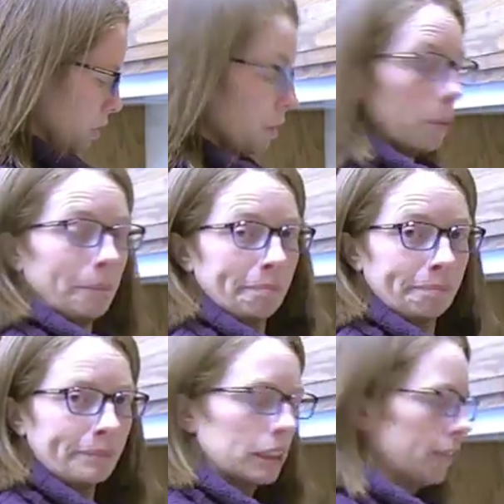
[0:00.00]
So
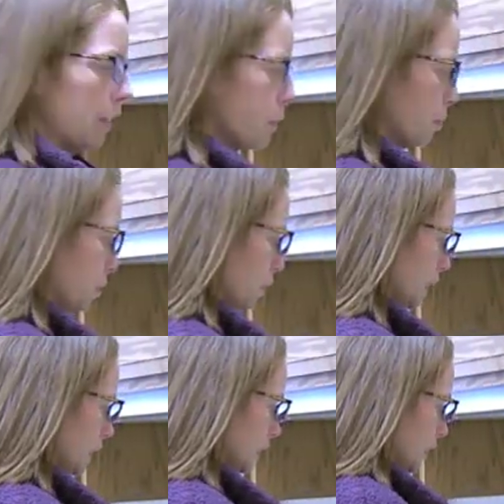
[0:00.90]
vegetable oil
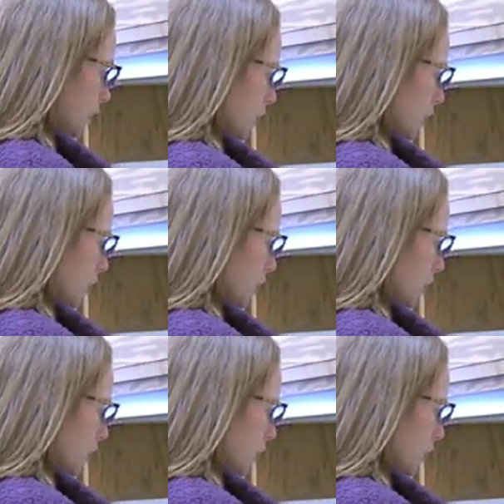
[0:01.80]
it is.